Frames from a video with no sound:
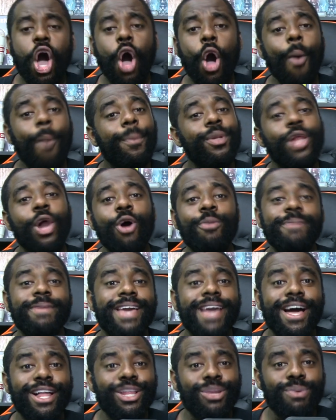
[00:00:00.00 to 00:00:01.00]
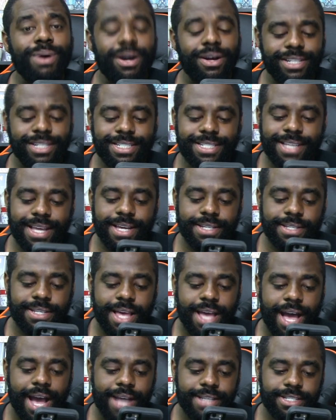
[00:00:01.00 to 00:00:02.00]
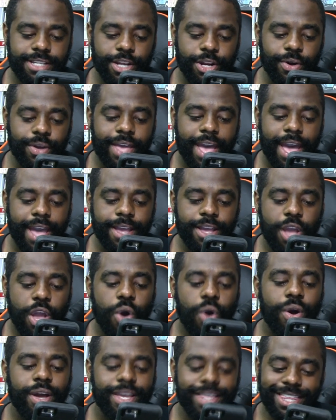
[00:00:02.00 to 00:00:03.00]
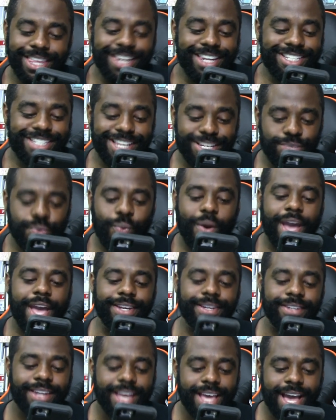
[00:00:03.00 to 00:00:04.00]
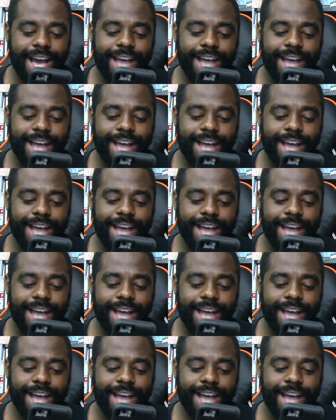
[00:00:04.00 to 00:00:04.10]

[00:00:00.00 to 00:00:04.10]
Oh, blow me, LOL, he says. I said, okay. And then he says, when?